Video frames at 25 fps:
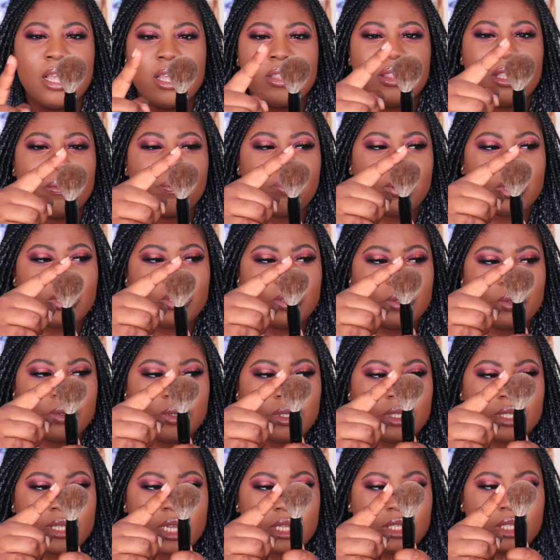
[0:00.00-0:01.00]
the bristles
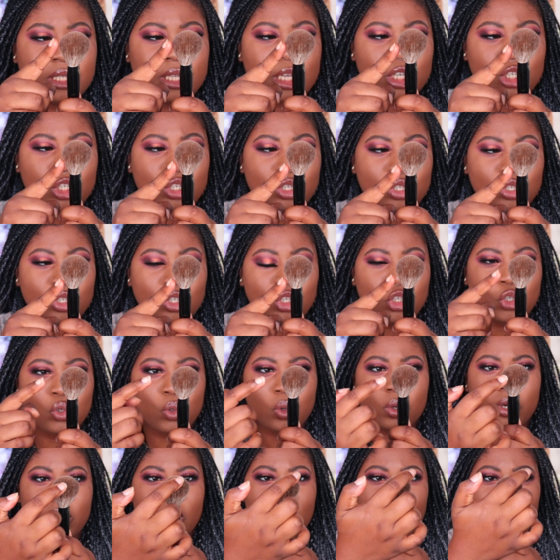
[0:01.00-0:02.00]
tend to get
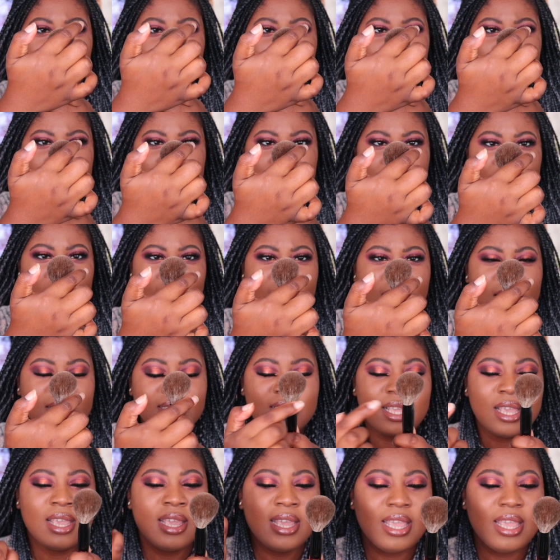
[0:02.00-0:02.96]
shorter on the sides.